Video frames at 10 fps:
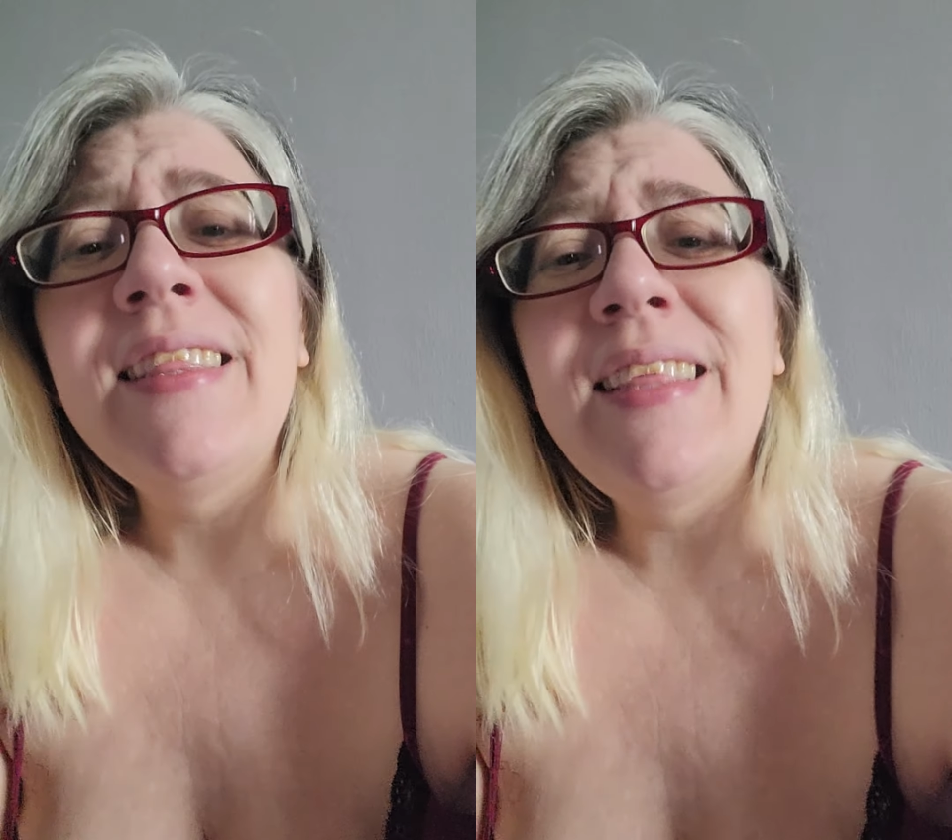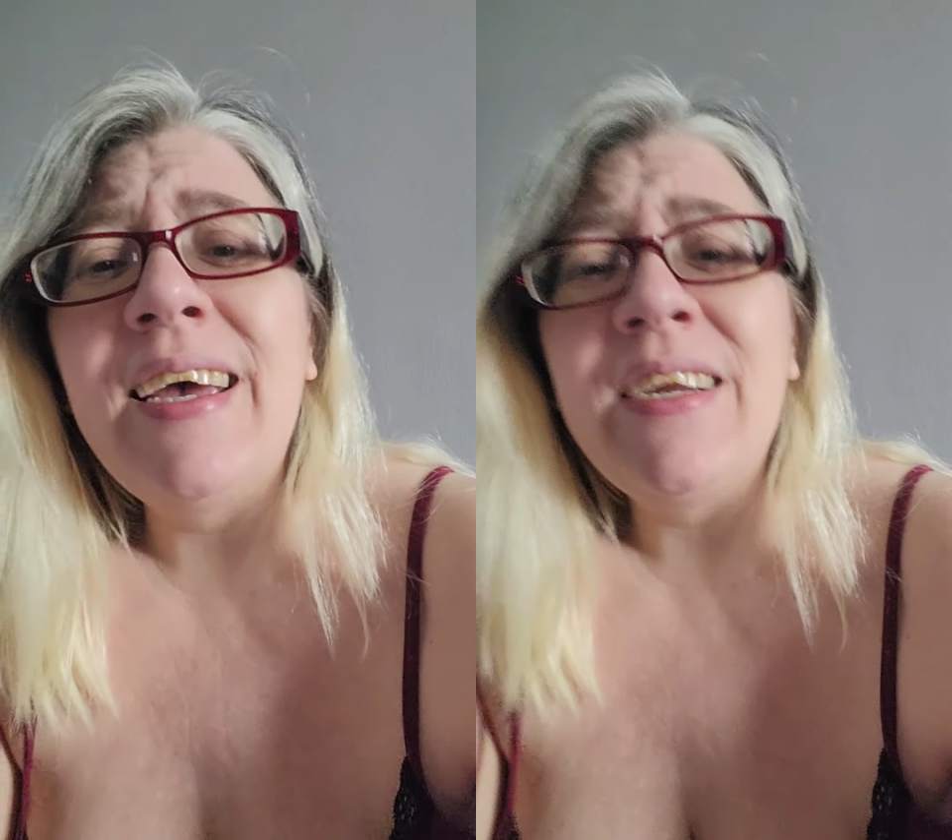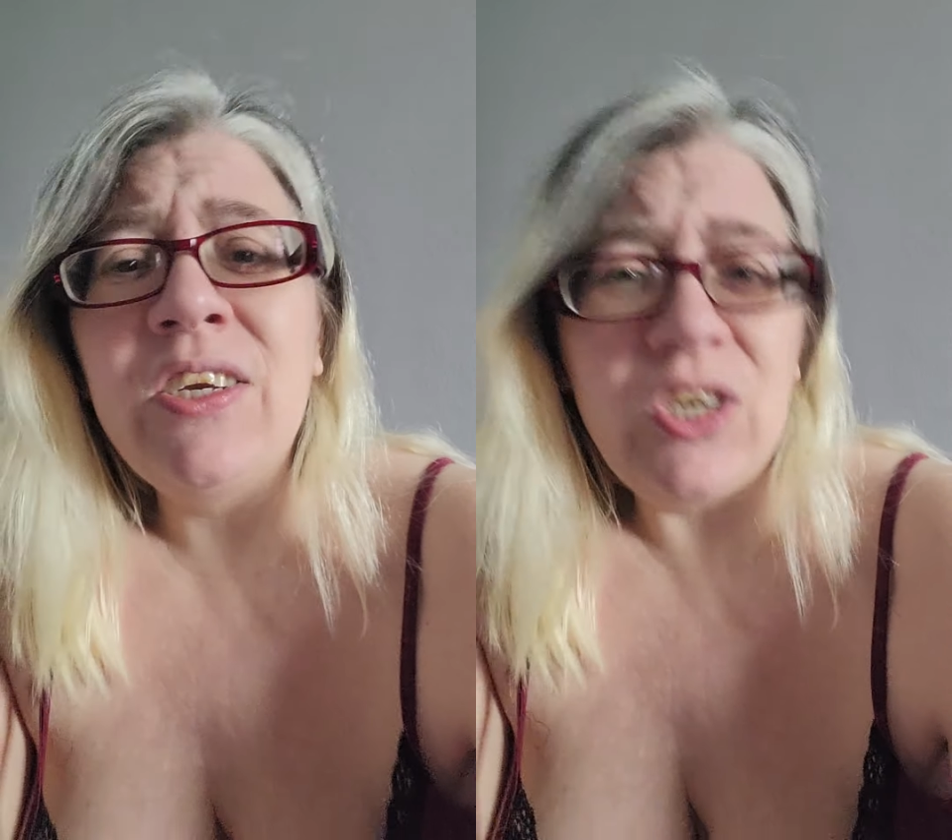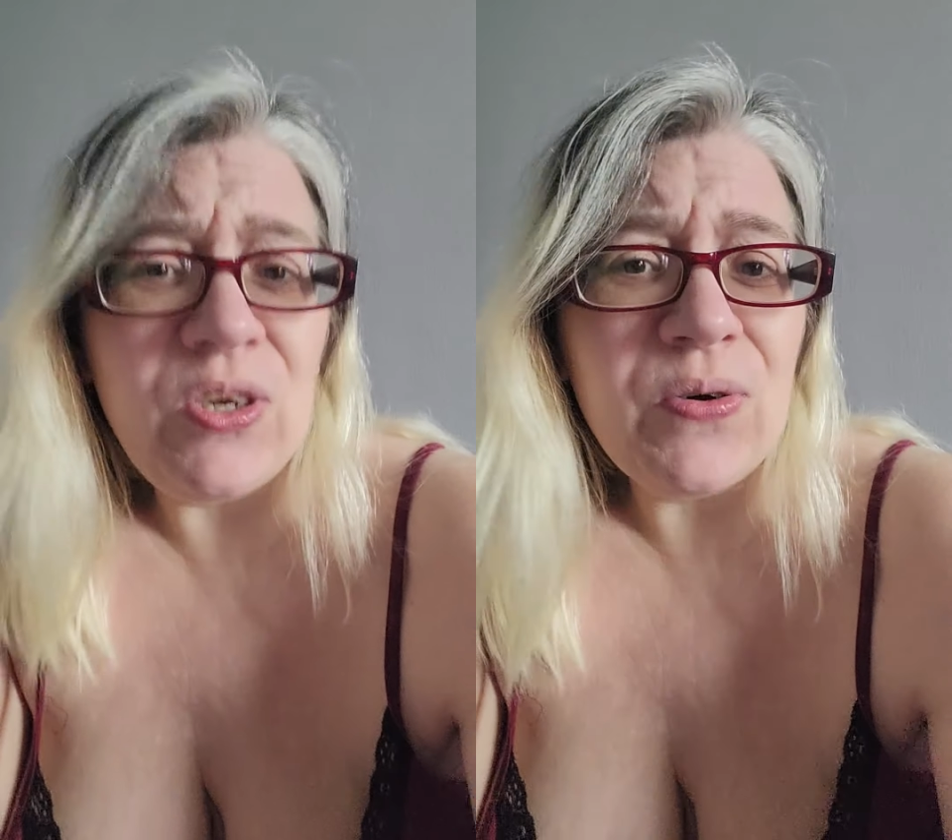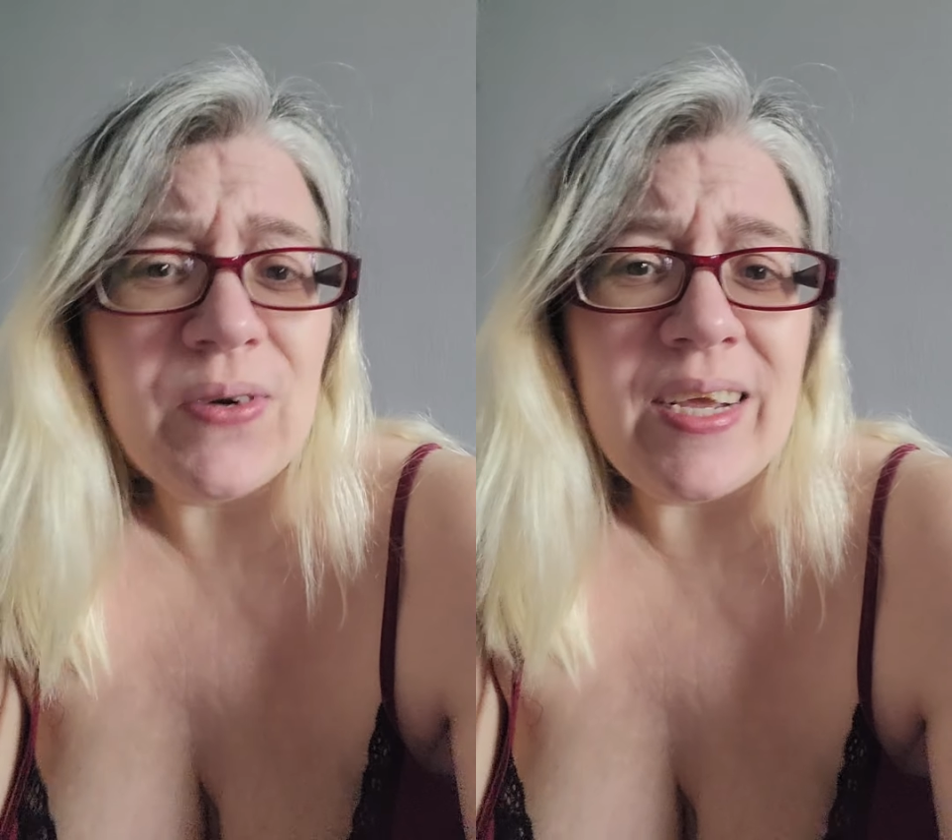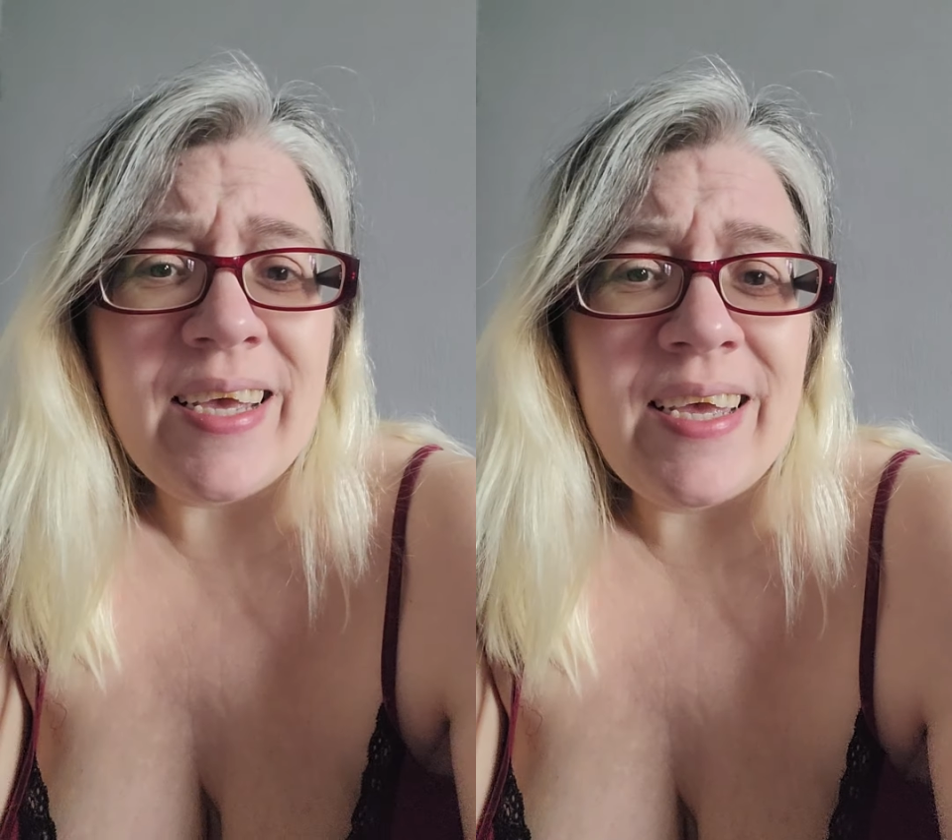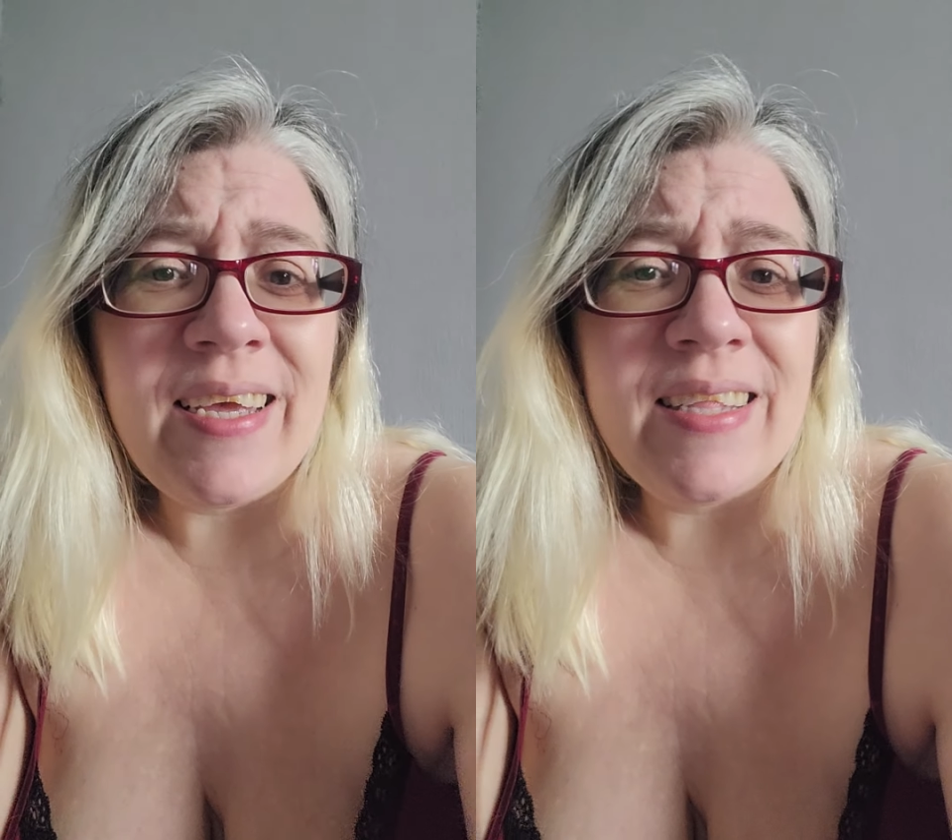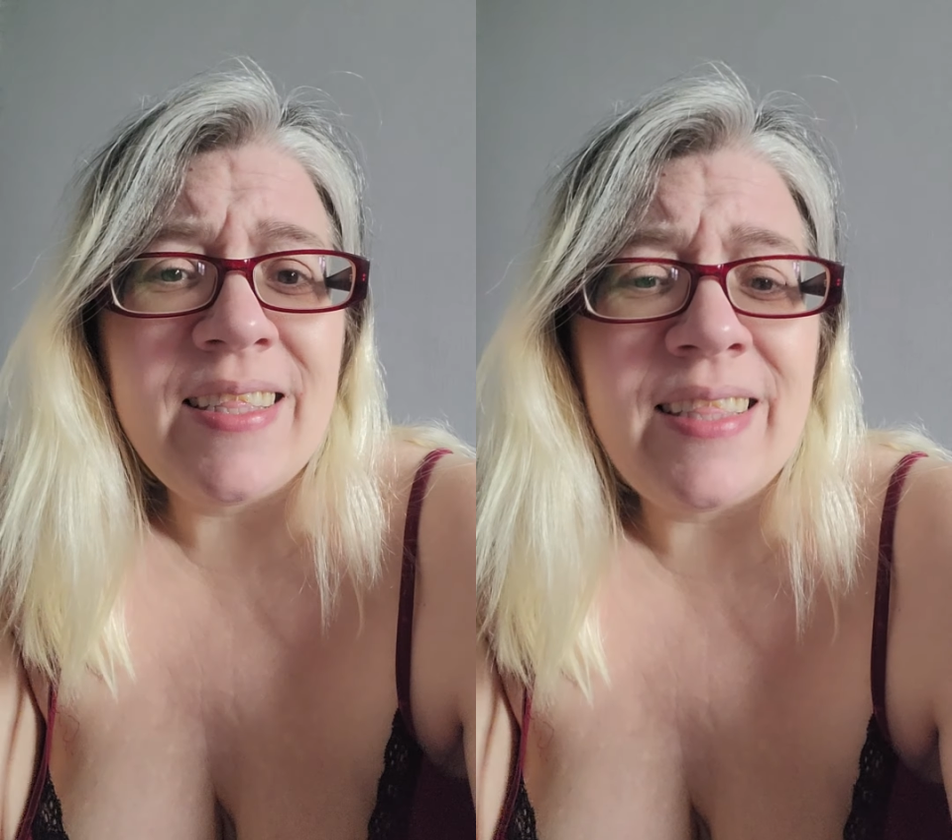then surely